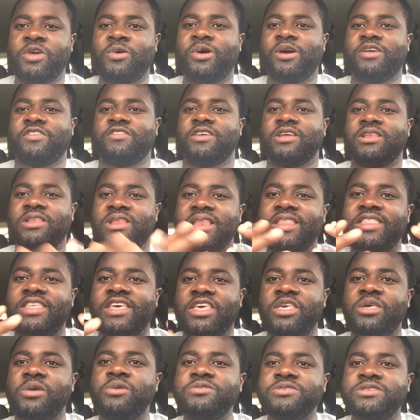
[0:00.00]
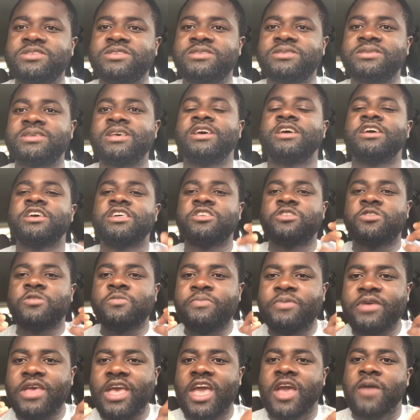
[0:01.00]
Where I said the youths should
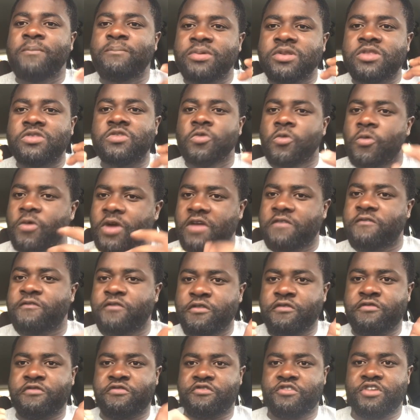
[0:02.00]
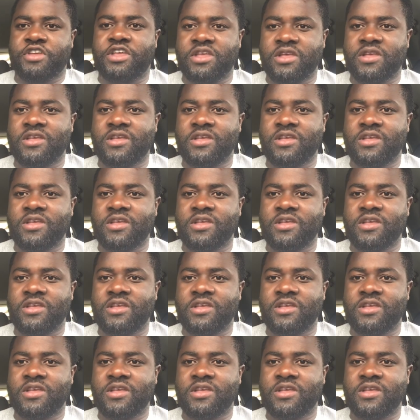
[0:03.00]
be able to work for free.